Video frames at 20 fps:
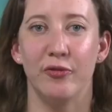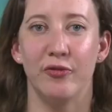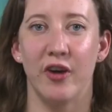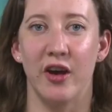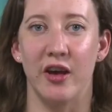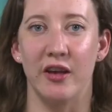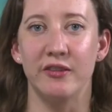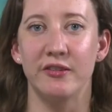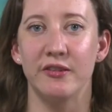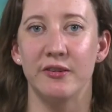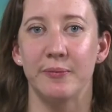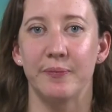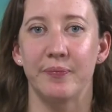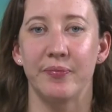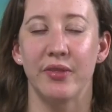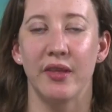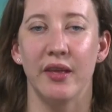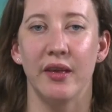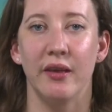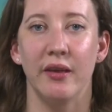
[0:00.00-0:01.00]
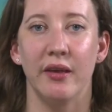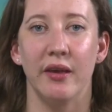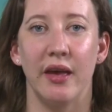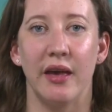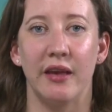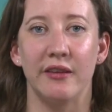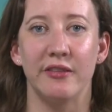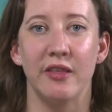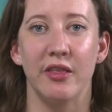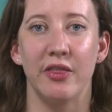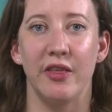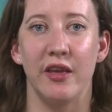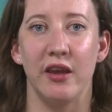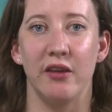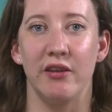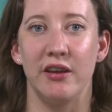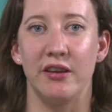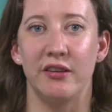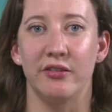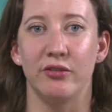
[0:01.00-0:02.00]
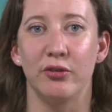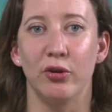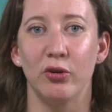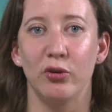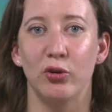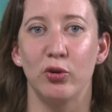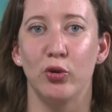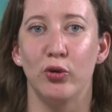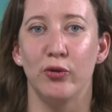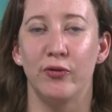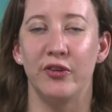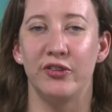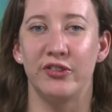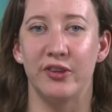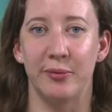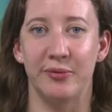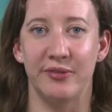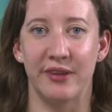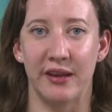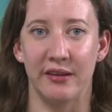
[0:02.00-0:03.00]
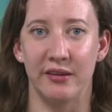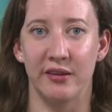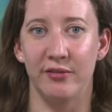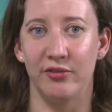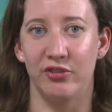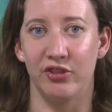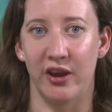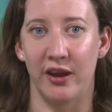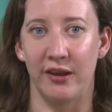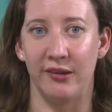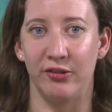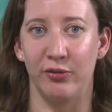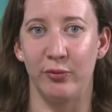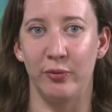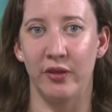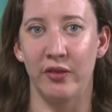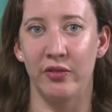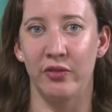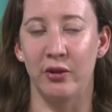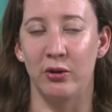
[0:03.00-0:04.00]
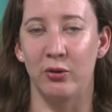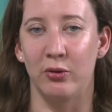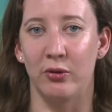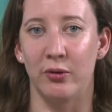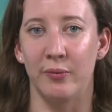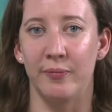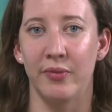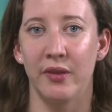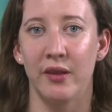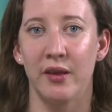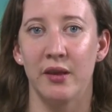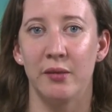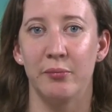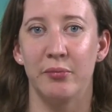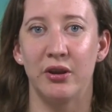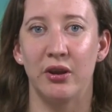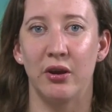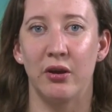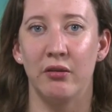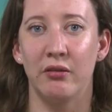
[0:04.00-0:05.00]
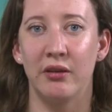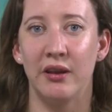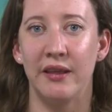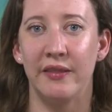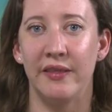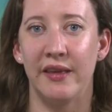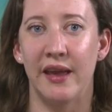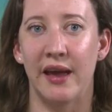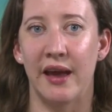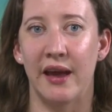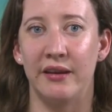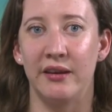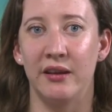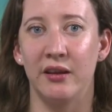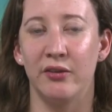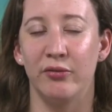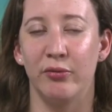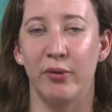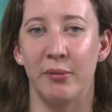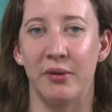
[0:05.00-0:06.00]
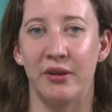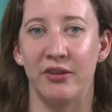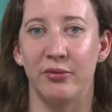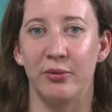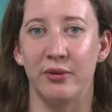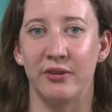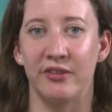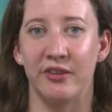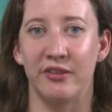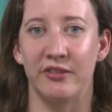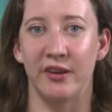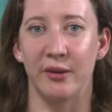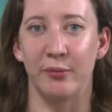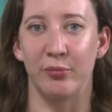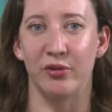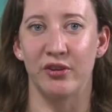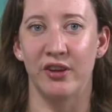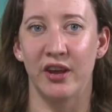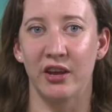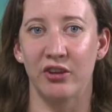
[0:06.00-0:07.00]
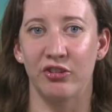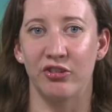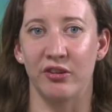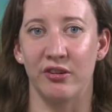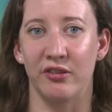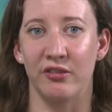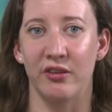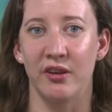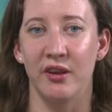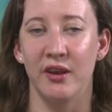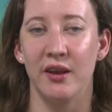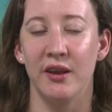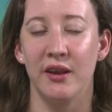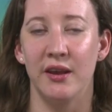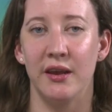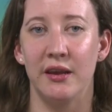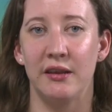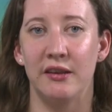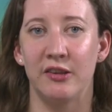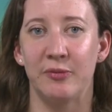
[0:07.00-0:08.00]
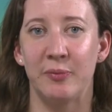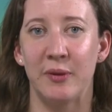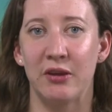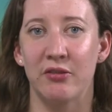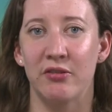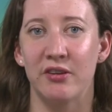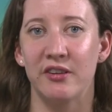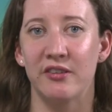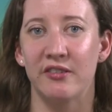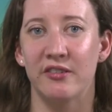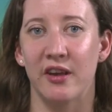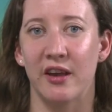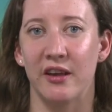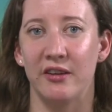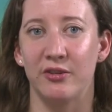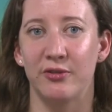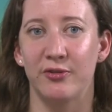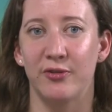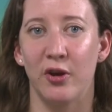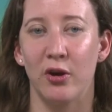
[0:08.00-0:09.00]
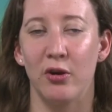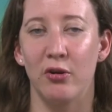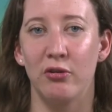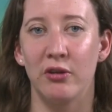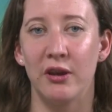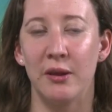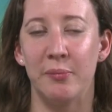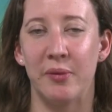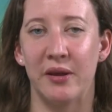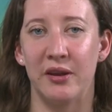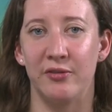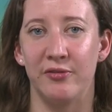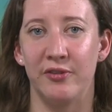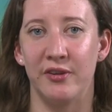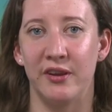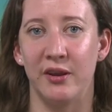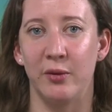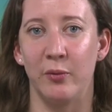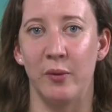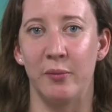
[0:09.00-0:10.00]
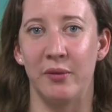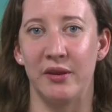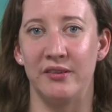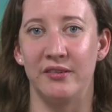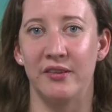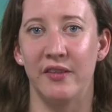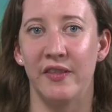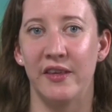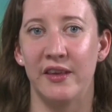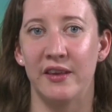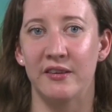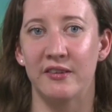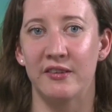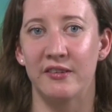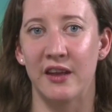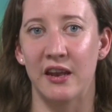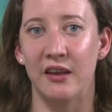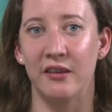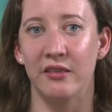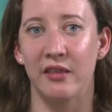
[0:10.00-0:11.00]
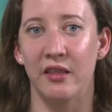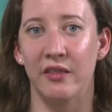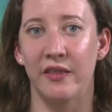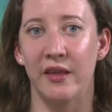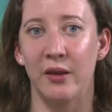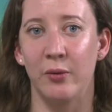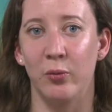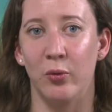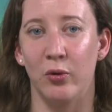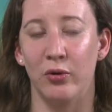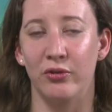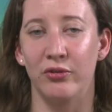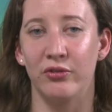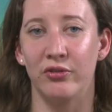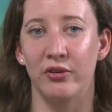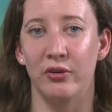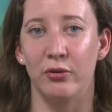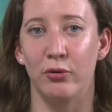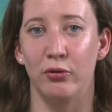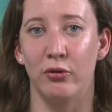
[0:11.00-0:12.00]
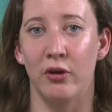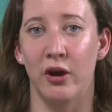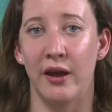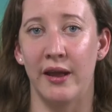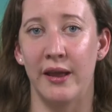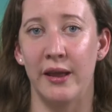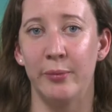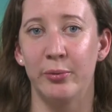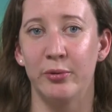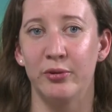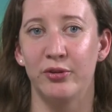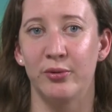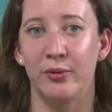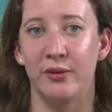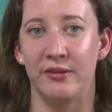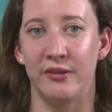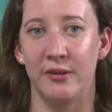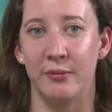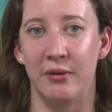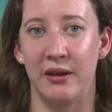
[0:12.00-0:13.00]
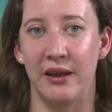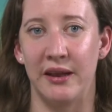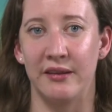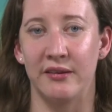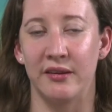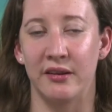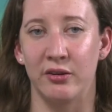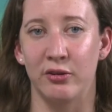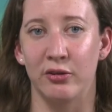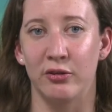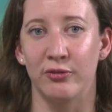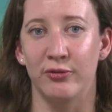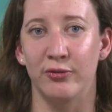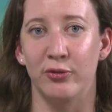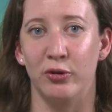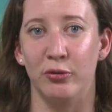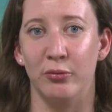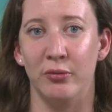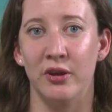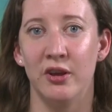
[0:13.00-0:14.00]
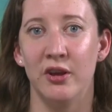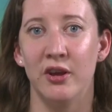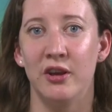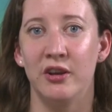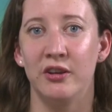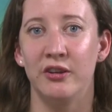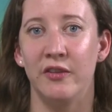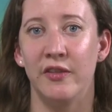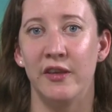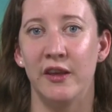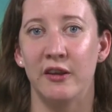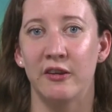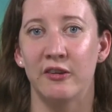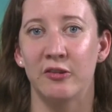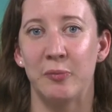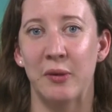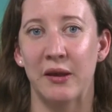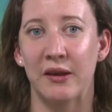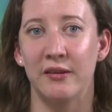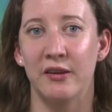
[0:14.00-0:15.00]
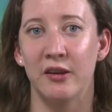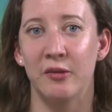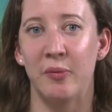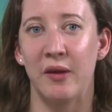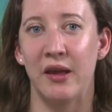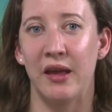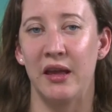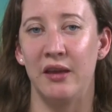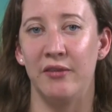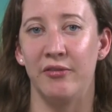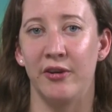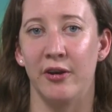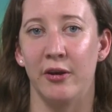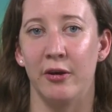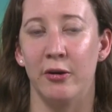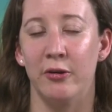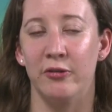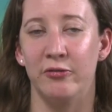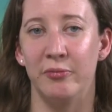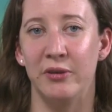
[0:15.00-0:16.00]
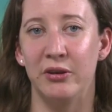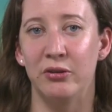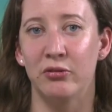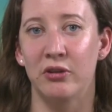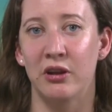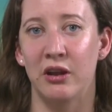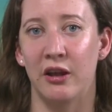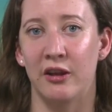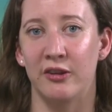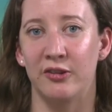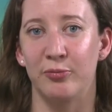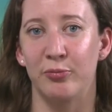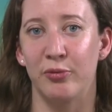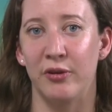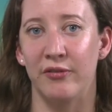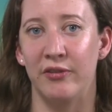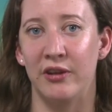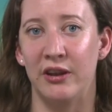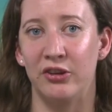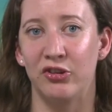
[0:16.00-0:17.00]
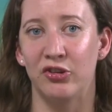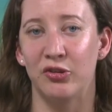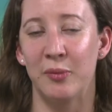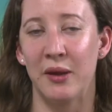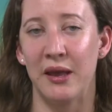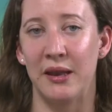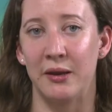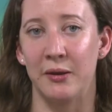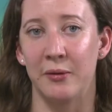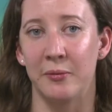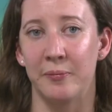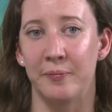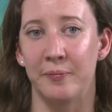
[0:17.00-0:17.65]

First, as the theory does not call for substantive change within the law, but only the adding of women to existing protections, it has been criticised for only benefiting women to the extent that they want or are able to assimilate and conform to the expected behaviour of middle class privileged men.